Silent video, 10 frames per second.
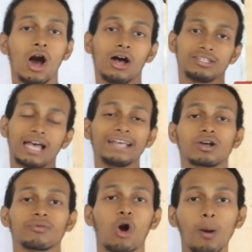size
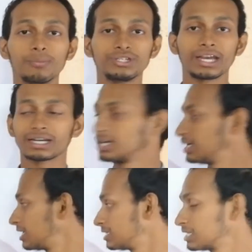of the
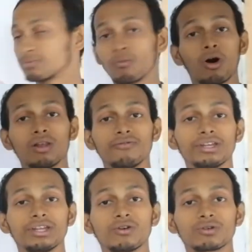object, this small
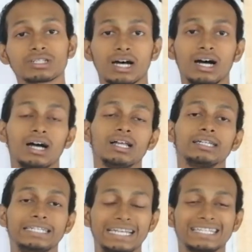v denotes
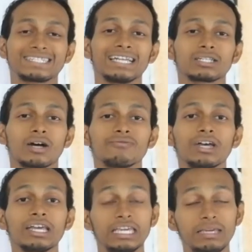the distance of
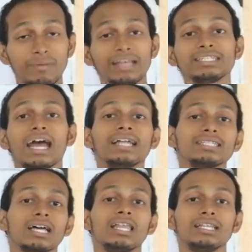the image and
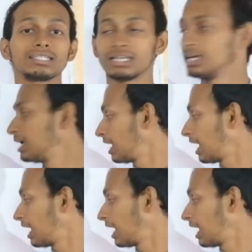the lens,